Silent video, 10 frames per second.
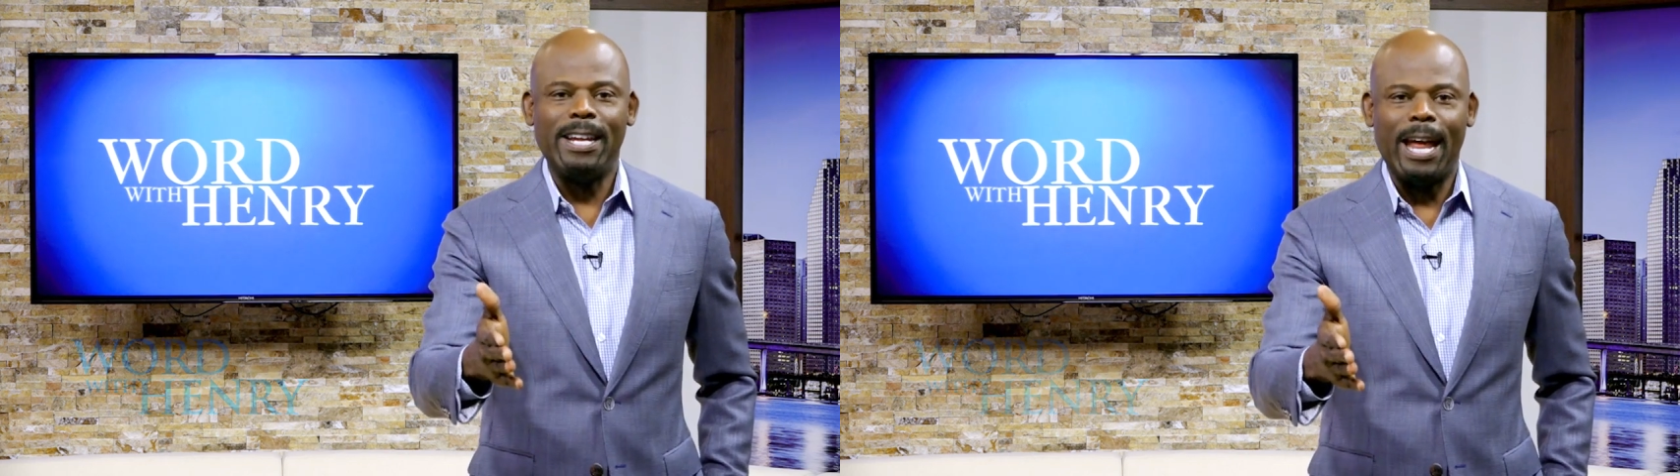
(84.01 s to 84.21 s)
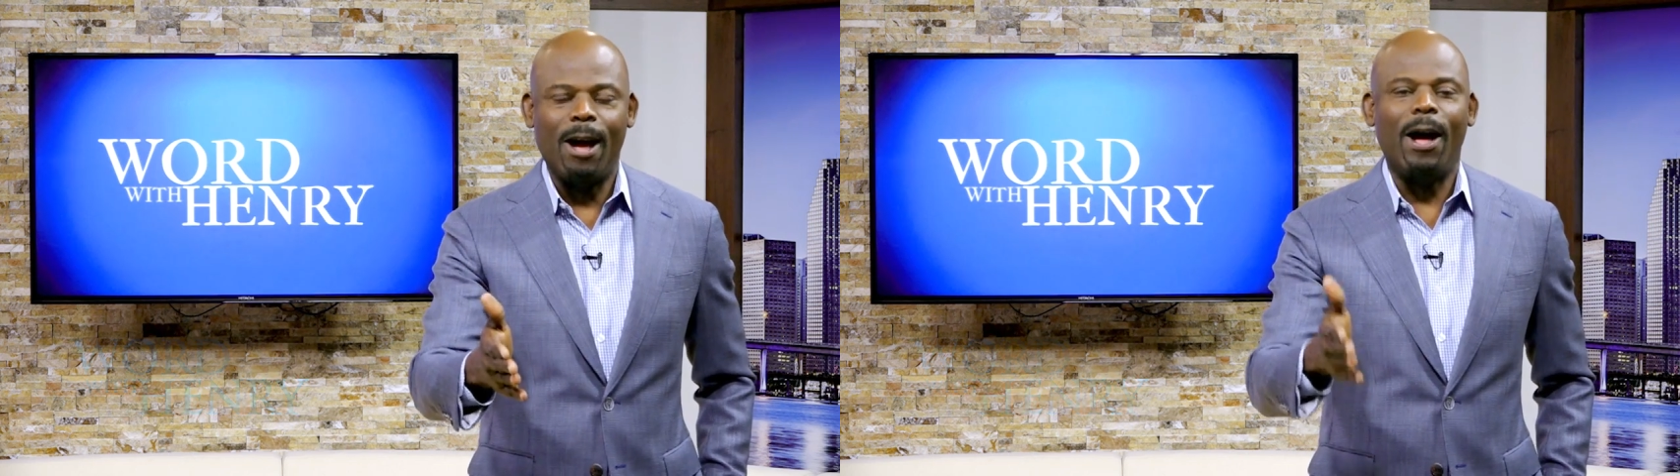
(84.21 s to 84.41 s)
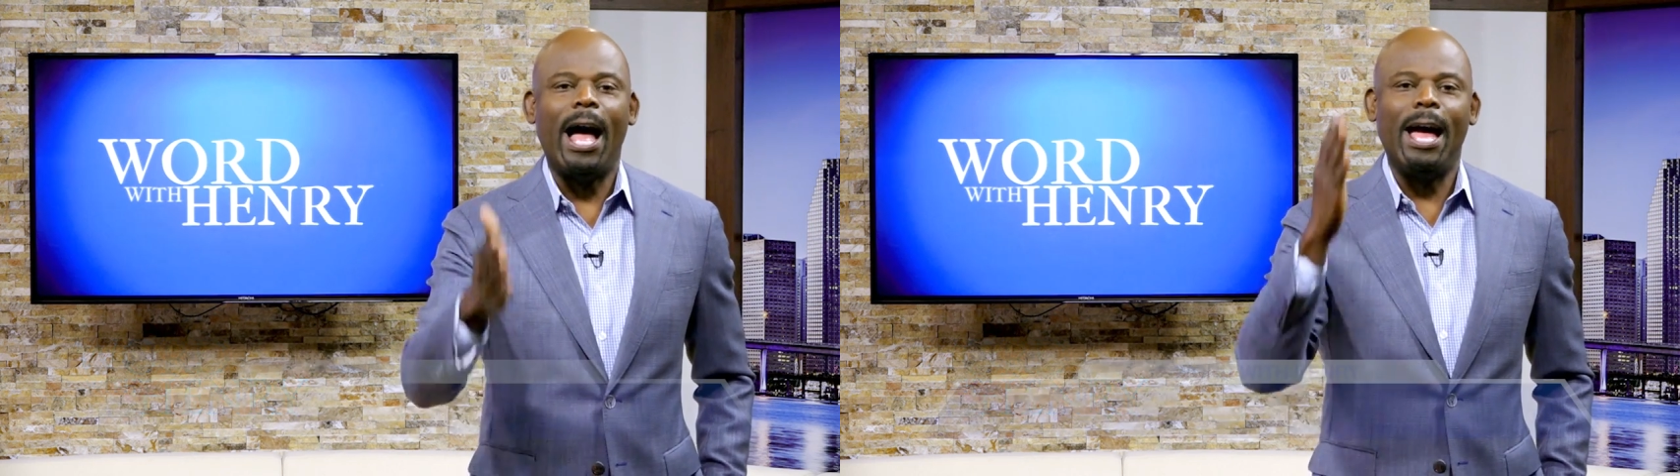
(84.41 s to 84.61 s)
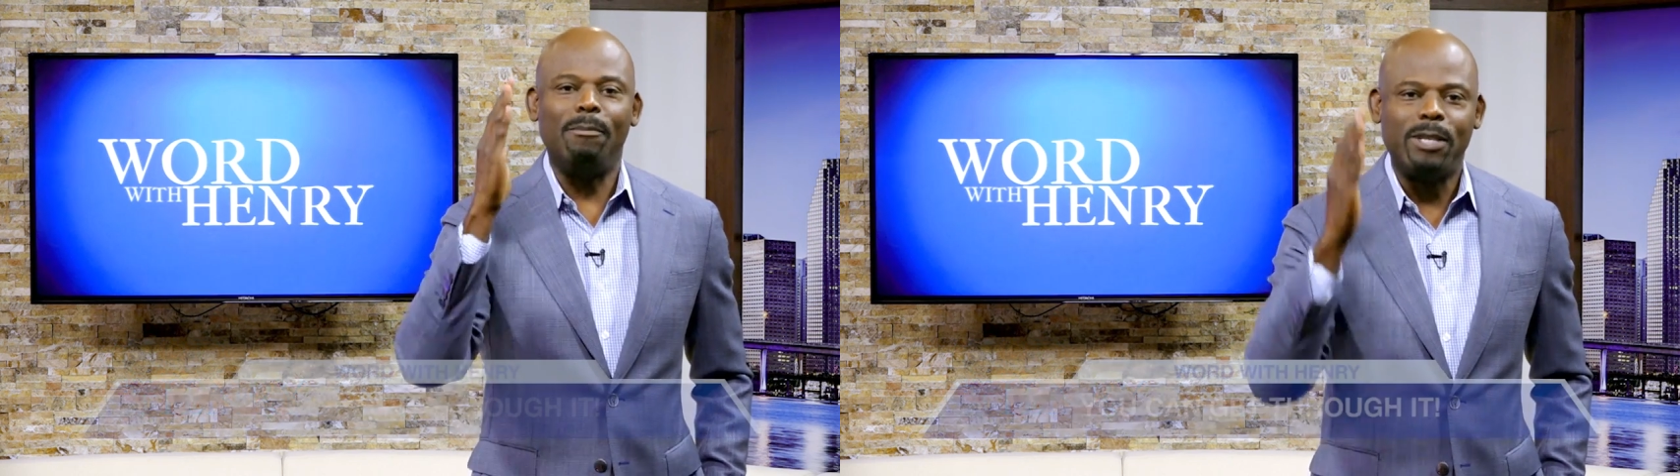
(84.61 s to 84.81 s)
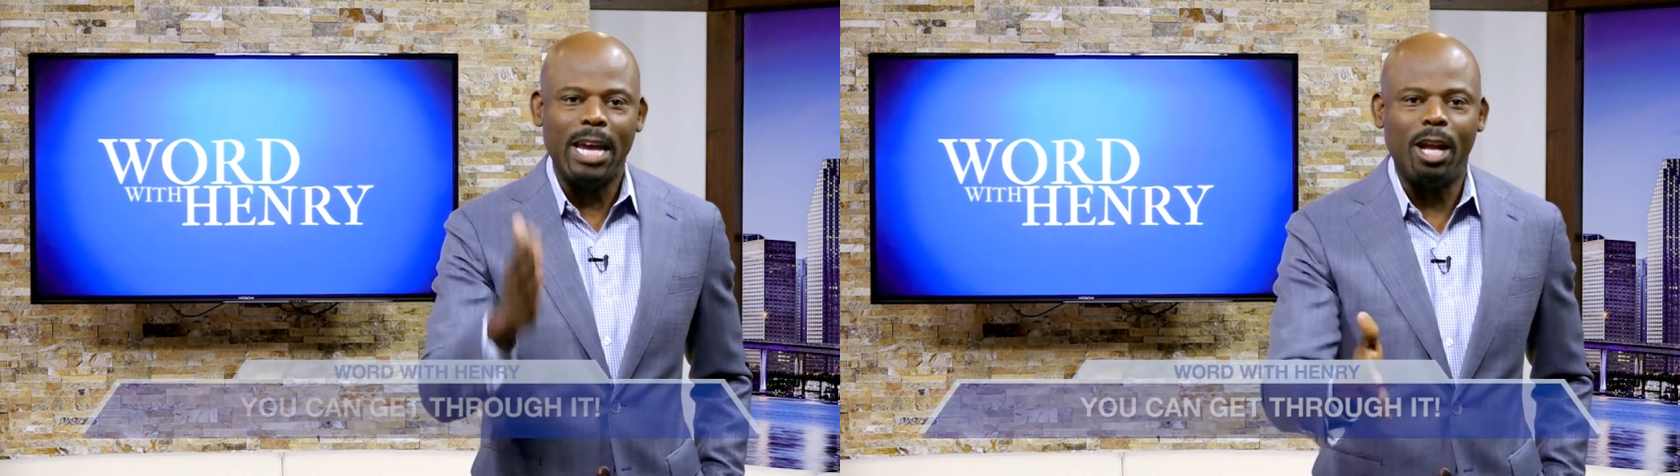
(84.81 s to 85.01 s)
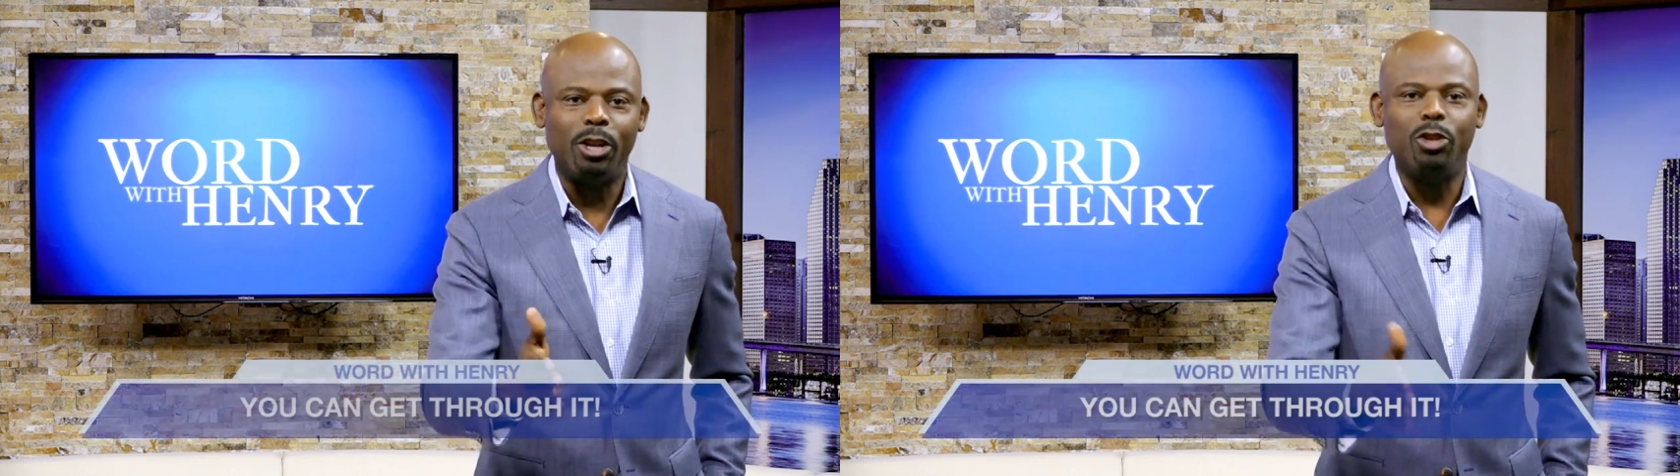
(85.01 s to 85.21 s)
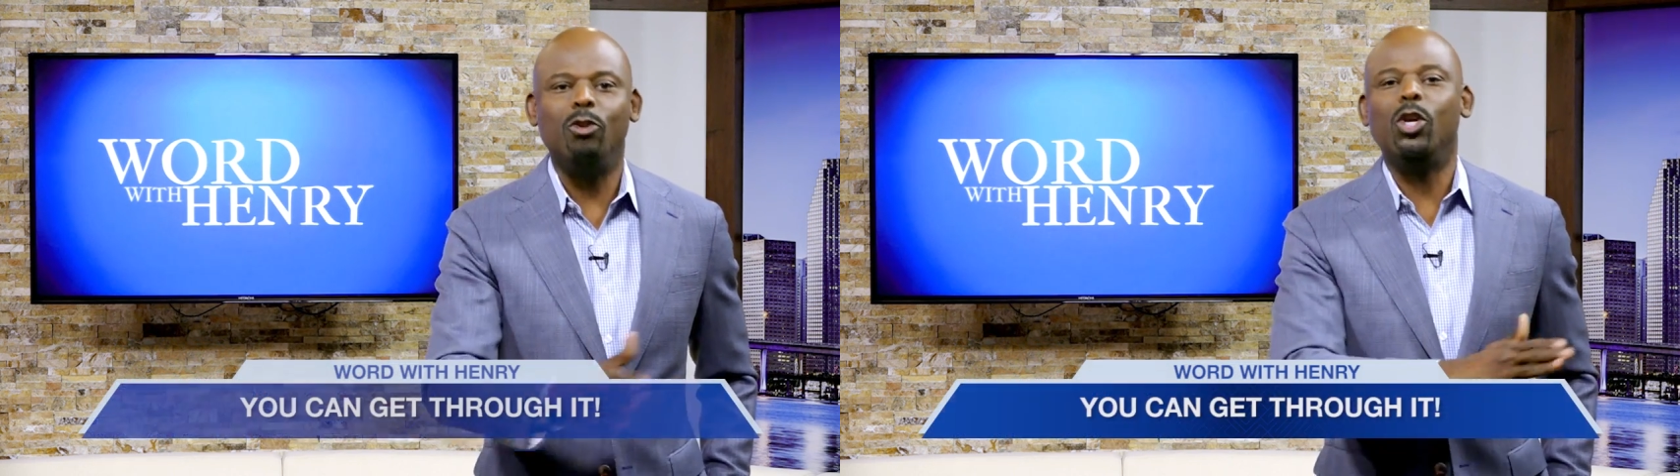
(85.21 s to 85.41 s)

now, I am telling you,